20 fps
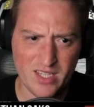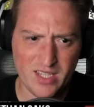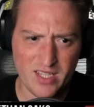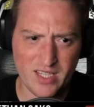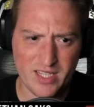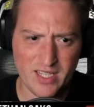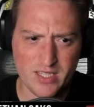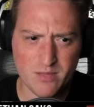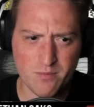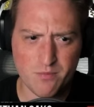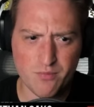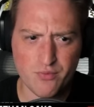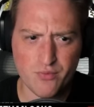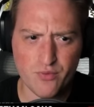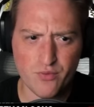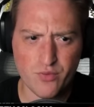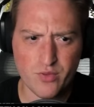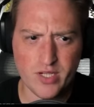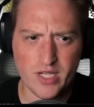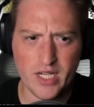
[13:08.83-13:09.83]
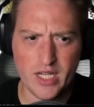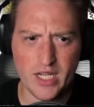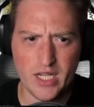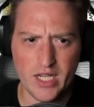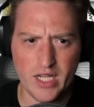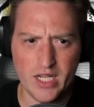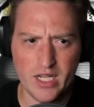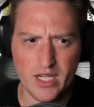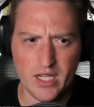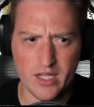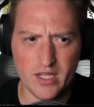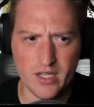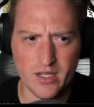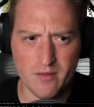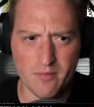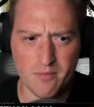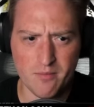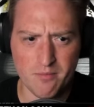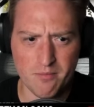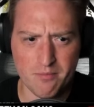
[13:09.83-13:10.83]
That's pretty
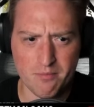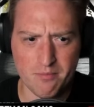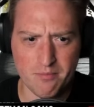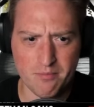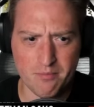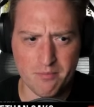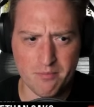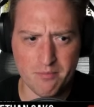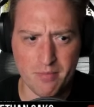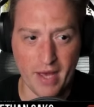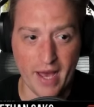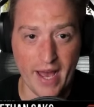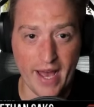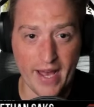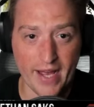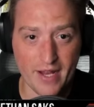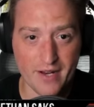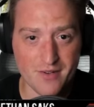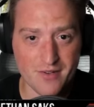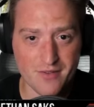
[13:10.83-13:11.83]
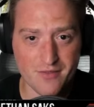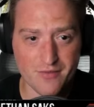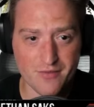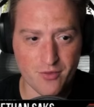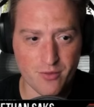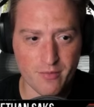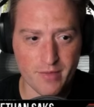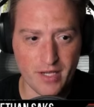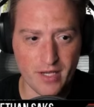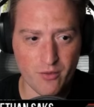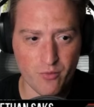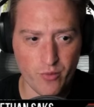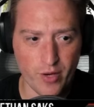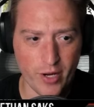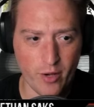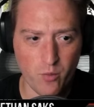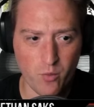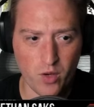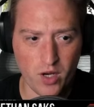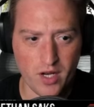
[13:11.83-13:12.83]
bad for me
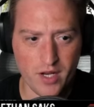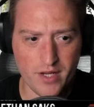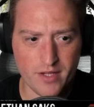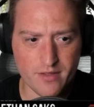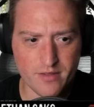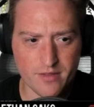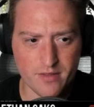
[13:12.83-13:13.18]
rate-wise.